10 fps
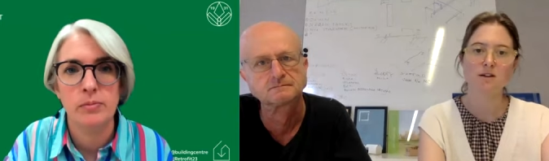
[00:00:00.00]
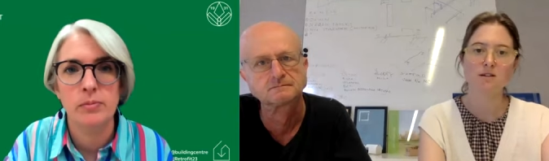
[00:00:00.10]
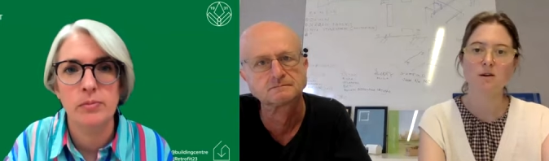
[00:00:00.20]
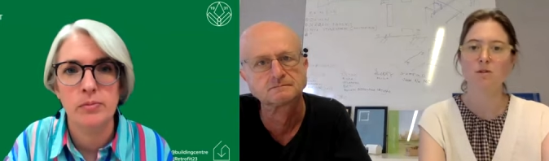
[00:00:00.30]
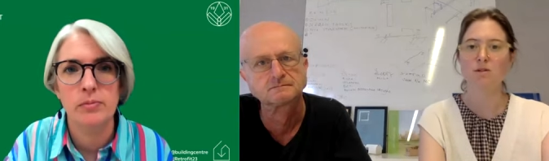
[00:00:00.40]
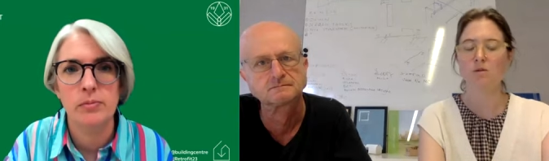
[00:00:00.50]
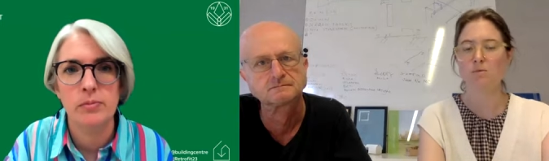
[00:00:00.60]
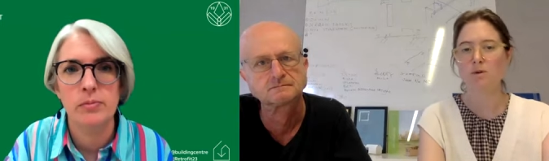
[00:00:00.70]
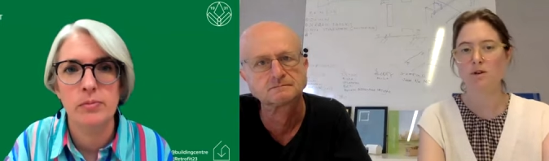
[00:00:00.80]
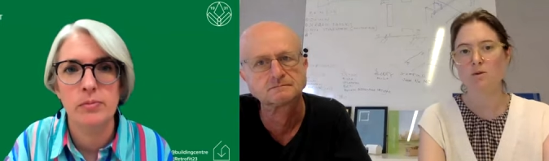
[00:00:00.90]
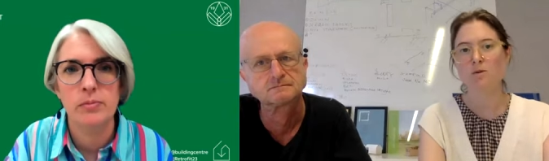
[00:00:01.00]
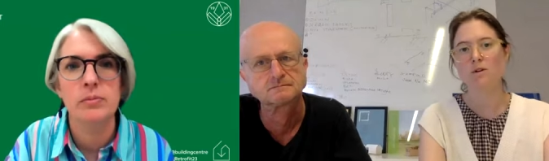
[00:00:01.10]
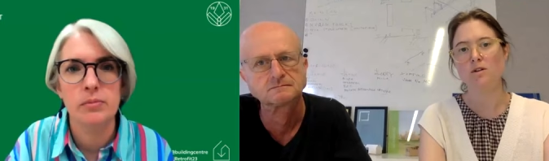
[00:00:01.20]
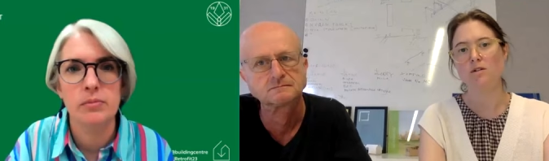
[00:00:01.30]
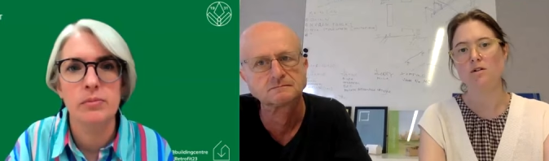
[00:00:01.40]
Speaker 1: in Derwenthorpe in
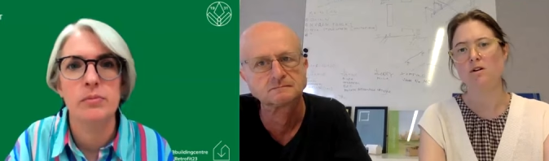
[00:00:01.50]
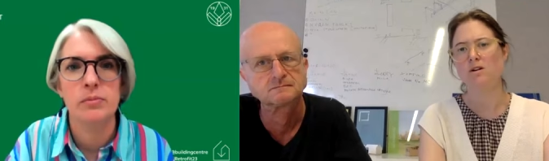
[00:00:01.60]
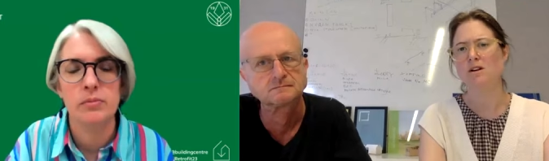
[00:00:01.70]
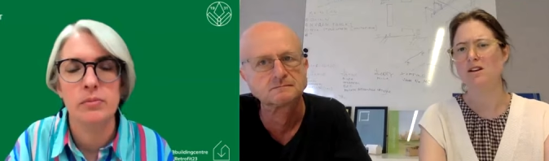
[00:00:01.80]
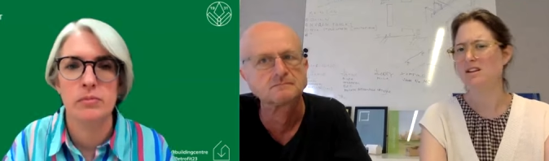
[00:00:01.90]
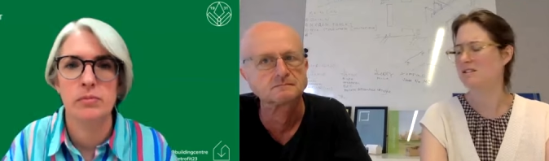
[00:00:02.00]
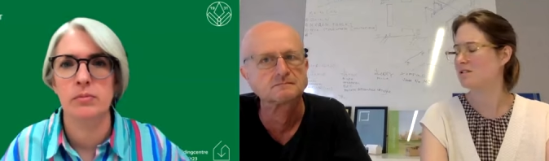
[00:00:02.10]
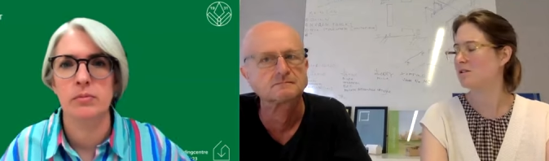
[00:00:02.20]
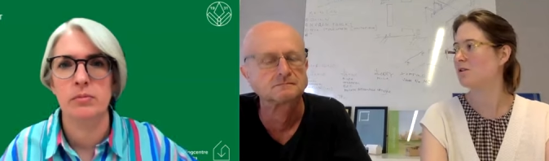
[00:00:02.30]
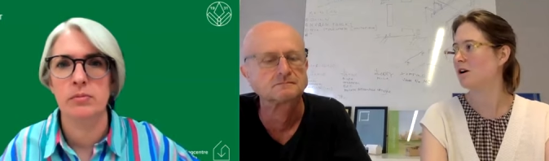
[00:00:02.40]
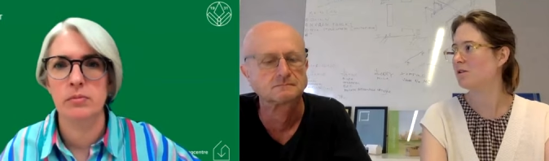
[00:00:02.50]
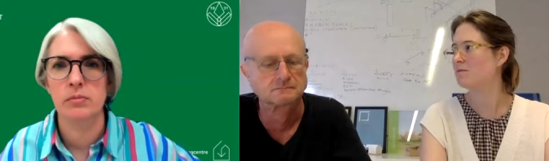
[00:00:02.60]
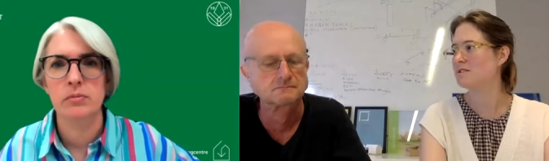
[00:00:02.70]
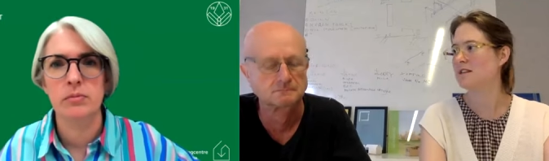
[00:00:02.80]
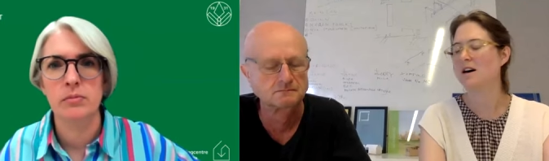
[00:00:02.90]
York. There are, I think it's two
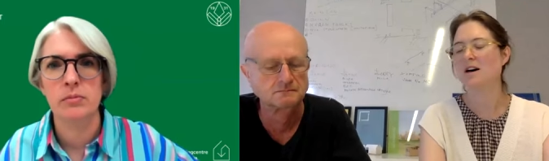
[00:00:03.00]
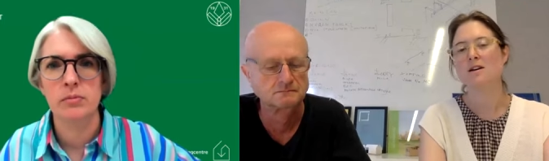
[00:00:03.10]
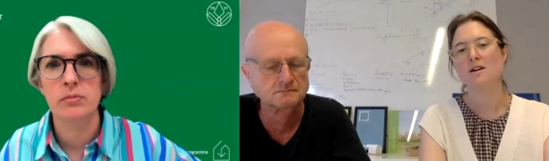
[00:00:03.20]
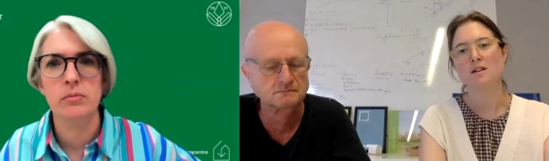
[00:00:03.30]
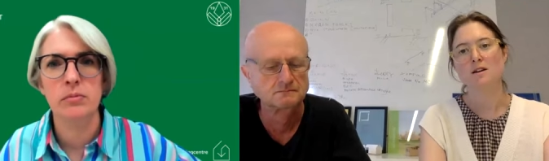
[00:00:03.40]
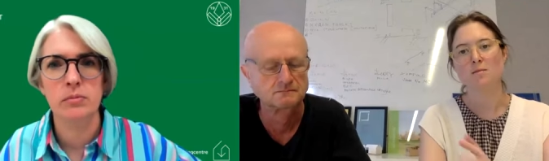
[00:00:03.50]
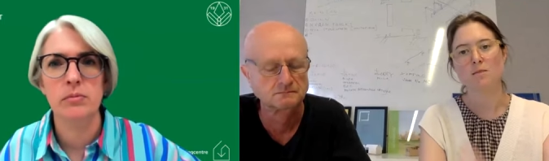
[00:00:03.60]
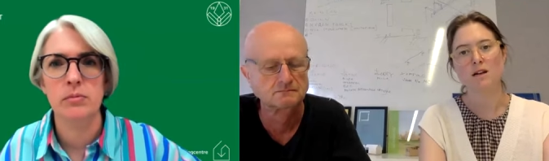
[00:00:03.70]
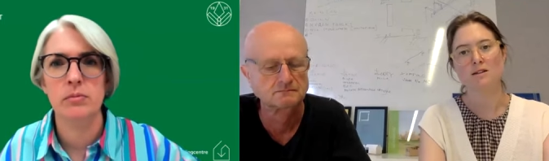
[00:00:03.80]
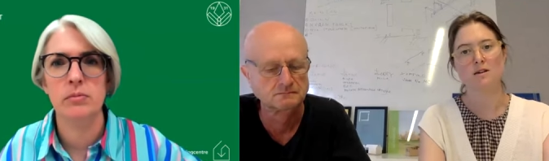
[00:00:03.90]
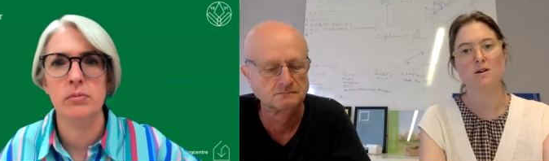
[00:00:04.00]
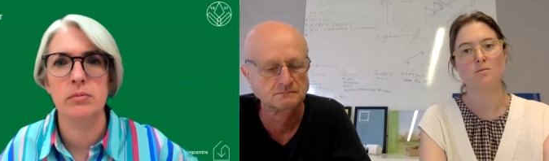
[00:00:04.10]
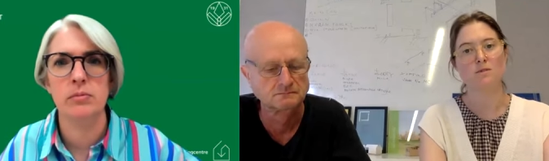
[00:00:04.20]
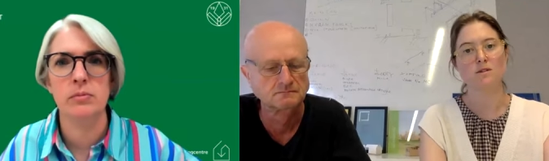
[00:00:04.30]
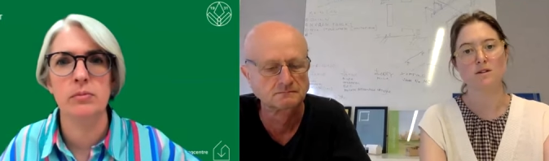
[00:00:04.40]
homes there that Melius
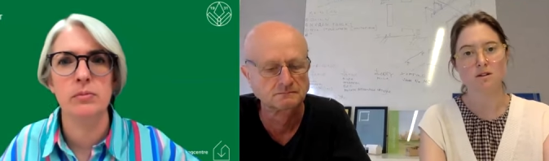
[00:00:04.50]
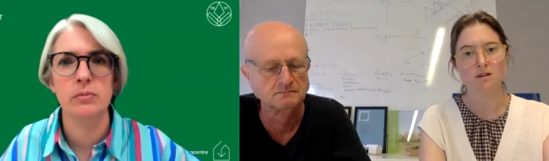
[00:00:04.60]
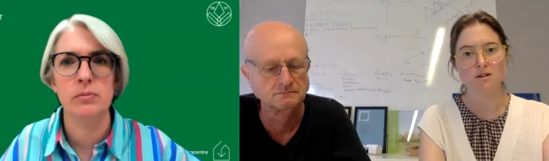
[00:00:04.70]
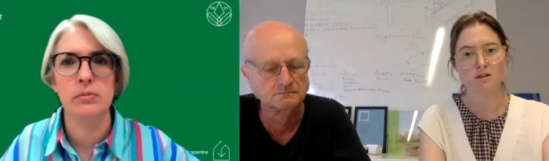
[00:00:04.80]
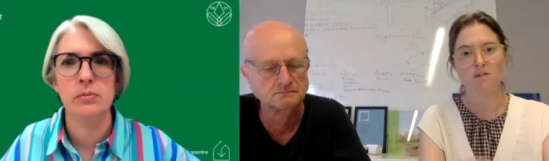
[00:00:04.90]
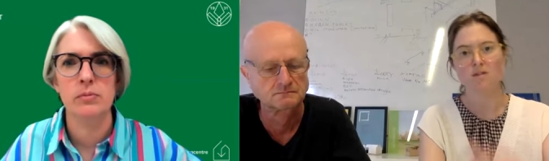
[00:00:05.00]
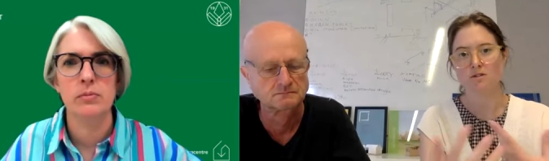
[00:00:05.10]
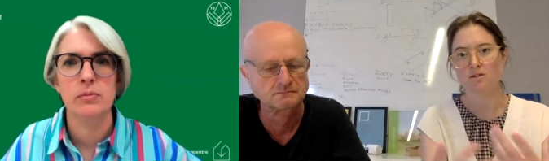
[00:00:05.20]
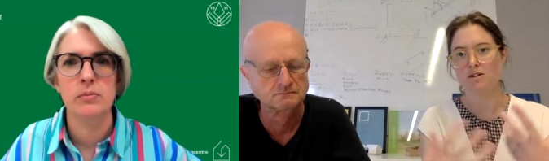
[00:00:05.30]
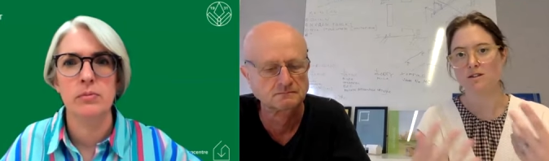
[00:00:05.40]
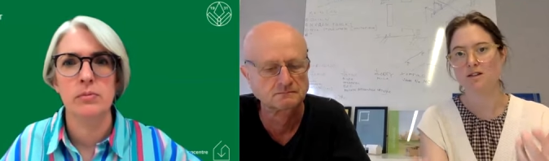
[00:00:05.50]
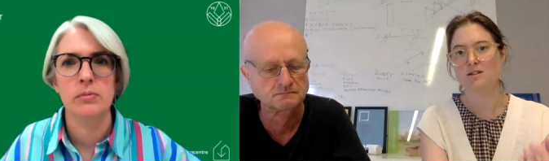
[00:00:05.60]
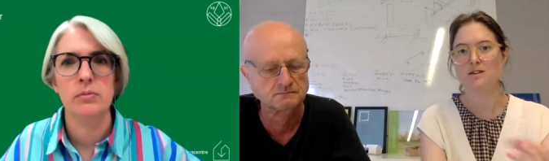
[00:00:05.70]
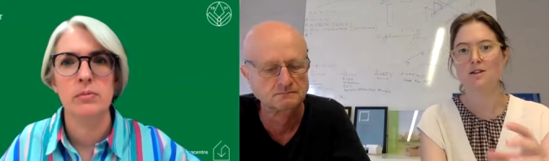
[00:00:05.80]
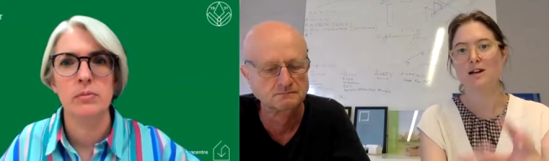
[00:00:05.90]
Homes
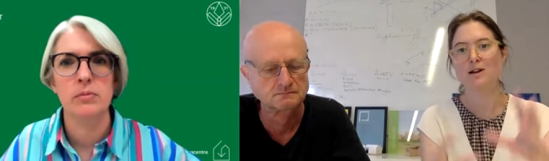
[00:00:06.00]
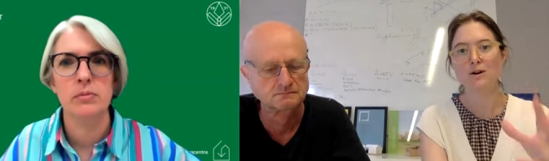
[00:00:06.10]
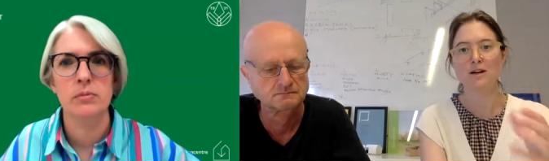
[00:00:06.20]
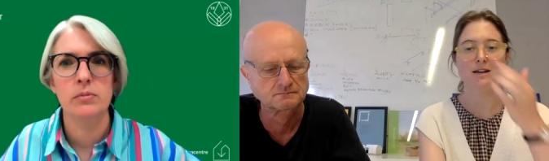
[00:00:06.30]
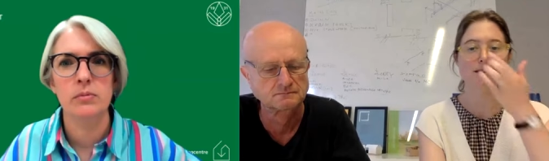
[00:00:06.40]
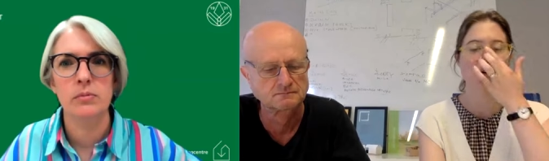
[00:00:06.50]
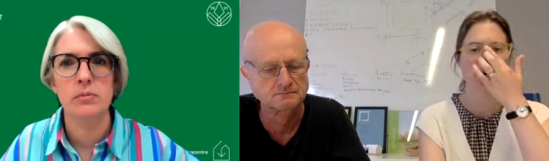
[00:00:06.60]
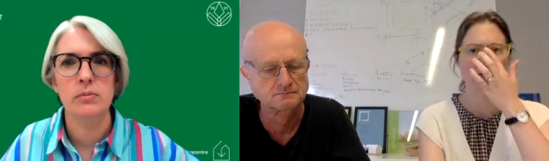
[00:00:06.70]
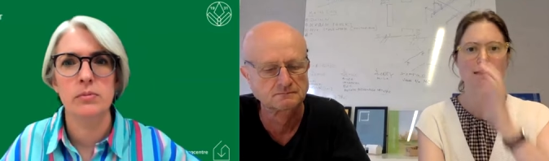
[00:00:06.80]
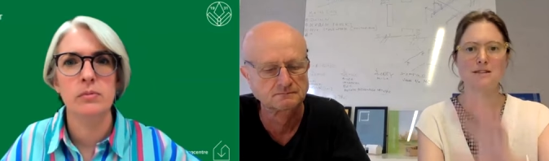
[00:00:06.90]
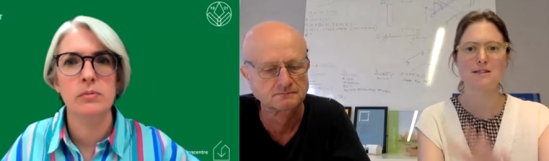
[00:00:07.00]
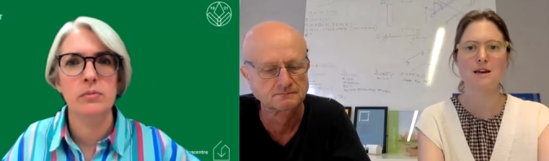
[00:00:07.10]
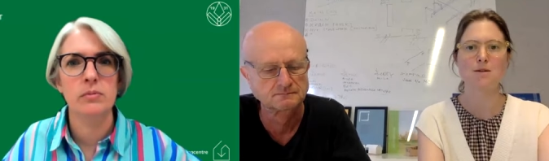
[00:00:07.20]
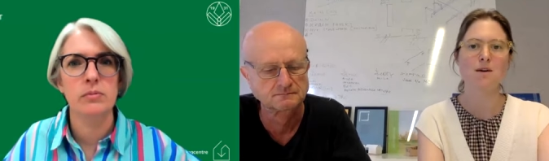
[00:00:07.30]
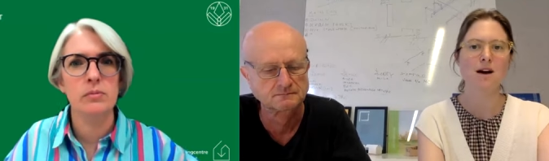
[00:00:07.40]
constructed. So they look exactly the
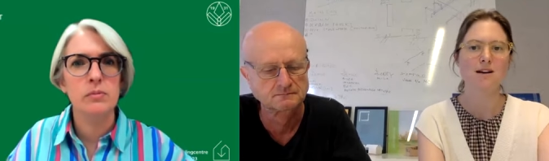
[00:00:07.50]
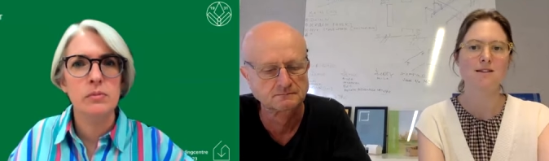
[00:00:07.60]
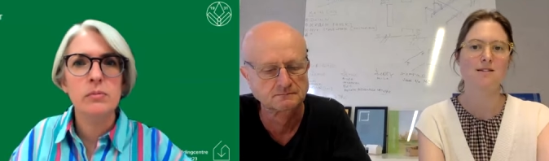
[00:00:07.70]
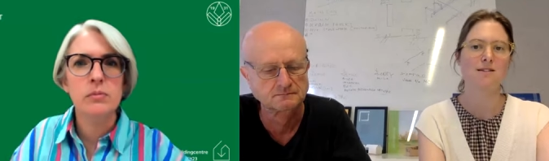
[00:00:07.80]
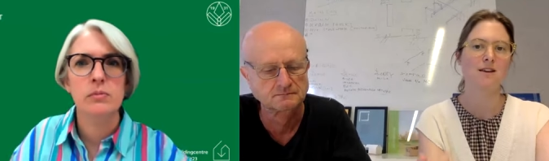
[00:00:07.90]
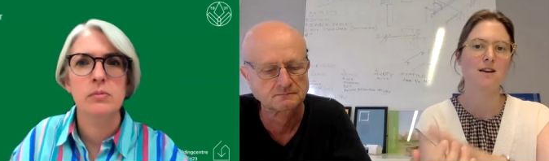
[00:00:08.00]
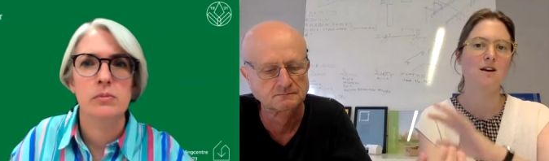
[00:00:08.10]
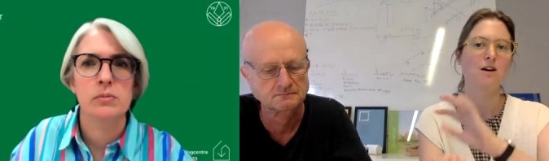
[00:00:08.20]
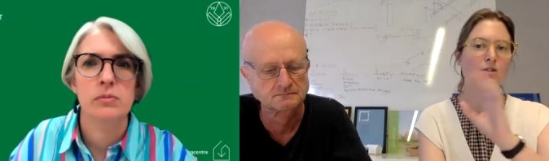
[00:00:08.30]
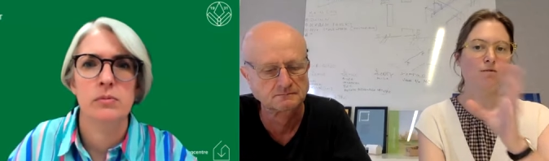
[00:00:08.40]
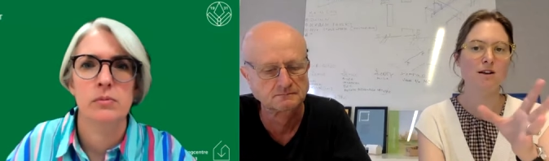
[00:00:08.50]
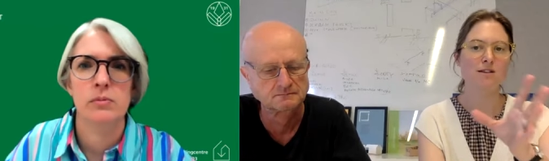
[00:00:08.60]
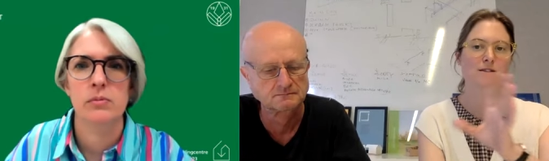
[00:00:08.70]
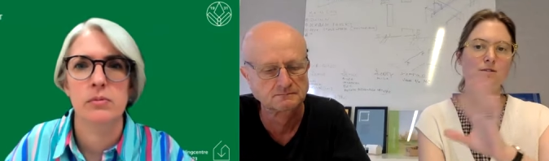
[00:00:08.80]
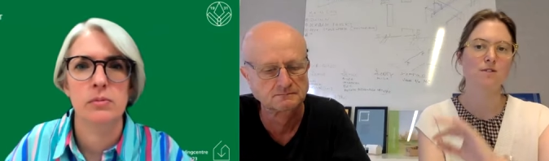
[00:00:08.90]
same as the
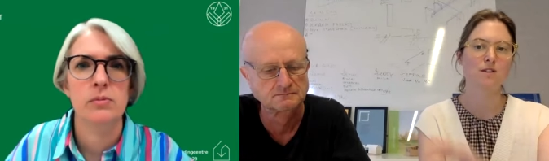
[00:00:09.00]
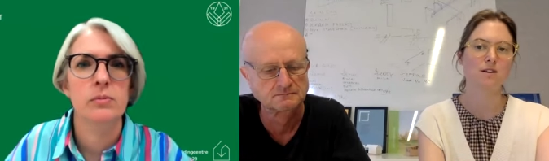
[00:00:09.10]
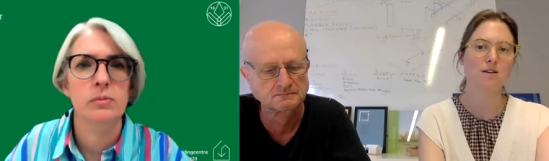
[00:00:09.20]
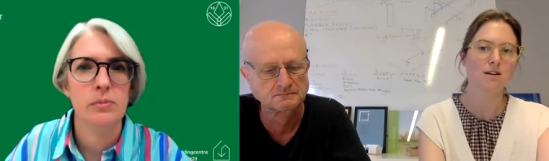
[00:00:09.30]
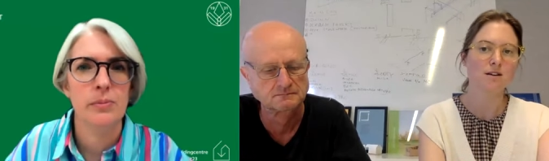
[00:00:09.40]
rest of the